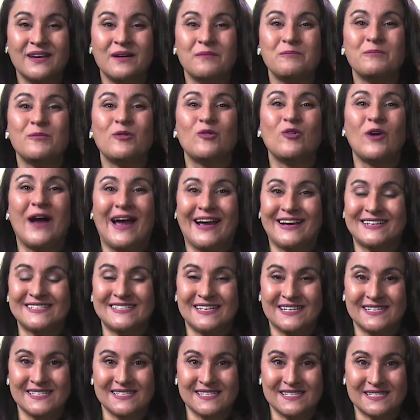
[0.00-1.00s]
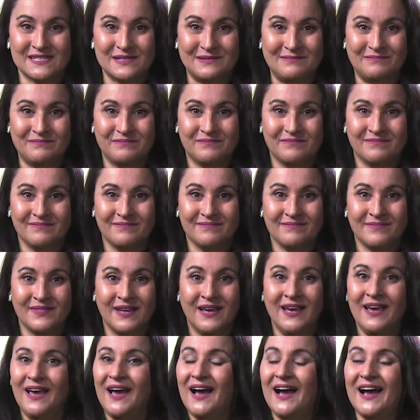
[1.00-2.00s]
Practice.
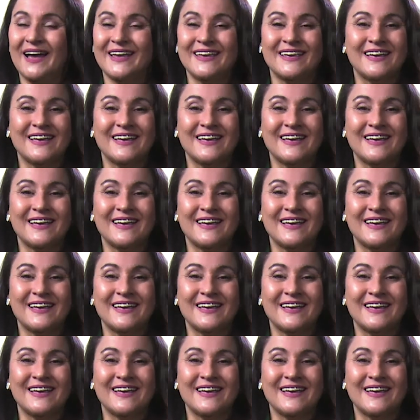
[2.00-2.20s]
I